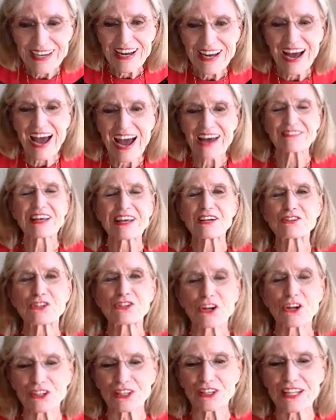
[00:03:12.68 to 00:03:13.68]
And they
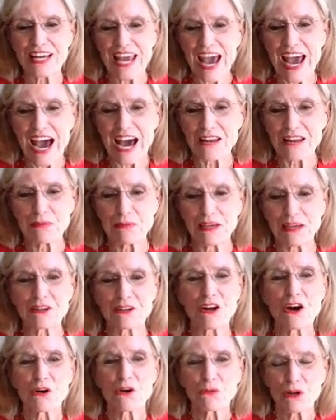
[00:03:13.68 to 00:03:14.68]
certainly had
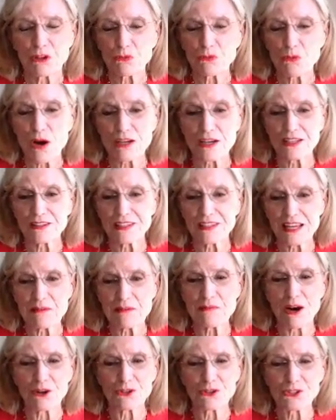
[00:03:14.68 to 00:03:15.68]
been, with one of the
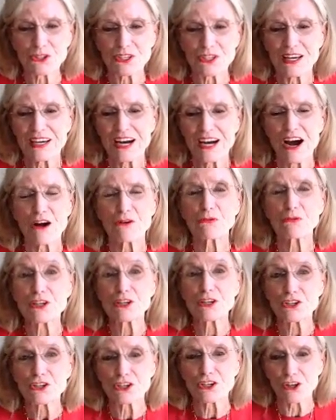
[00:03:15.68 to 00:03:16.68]
most
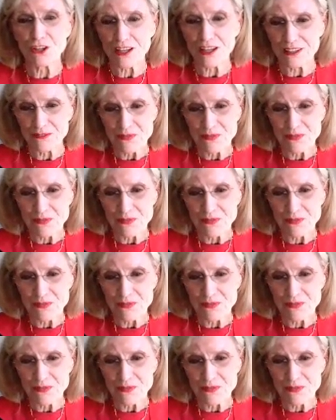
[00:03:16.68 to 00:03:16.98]
original